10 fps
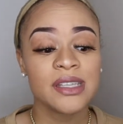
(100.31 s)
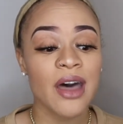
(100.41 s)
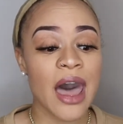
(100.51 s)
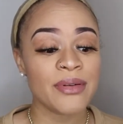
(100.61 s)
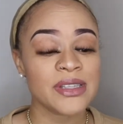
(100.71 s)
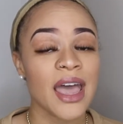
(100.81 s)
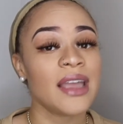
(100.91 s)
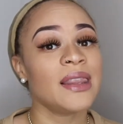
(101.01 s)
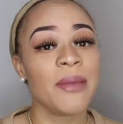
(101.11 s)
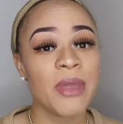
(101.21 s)
So I was
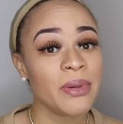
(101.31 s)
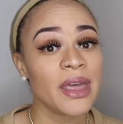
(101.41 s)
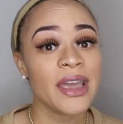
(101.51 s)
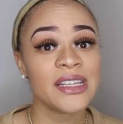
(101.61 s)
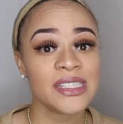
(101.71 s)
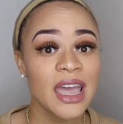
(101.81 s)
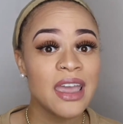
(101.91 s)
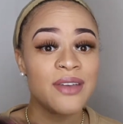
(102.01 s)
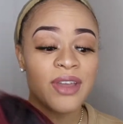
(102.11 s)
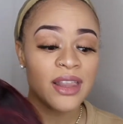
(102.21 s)
like, let me play it
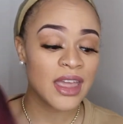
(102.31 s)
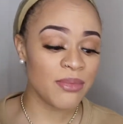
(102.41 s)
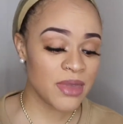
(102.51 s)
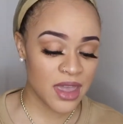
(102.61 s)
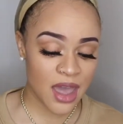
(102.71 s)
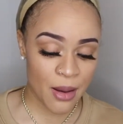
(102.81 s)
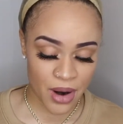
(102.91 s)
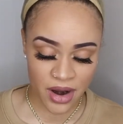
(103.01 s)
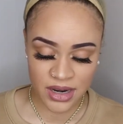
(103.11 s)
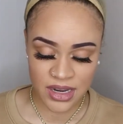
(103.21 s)
safe and let me get a
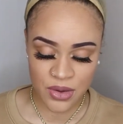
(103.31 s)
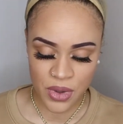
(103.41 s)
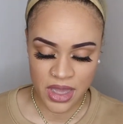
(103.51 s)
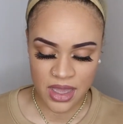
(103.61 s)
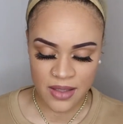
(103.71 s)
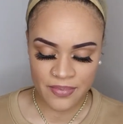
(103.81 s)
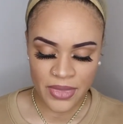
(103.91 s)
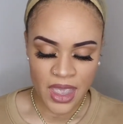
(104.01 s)
burgundy wig.